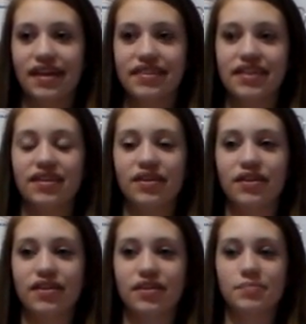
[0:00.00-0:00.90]
and then
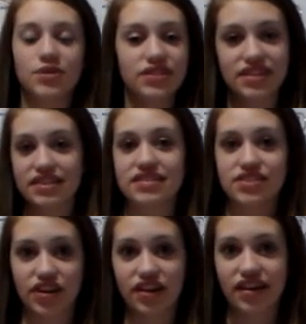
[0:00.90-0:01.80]
her music doesn't
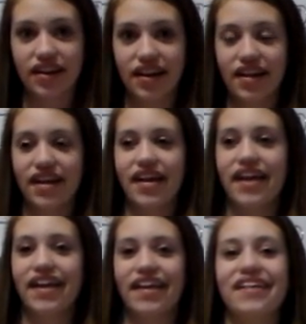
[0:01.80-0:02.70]
start,
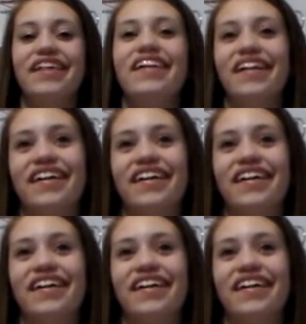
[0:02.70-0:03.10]
and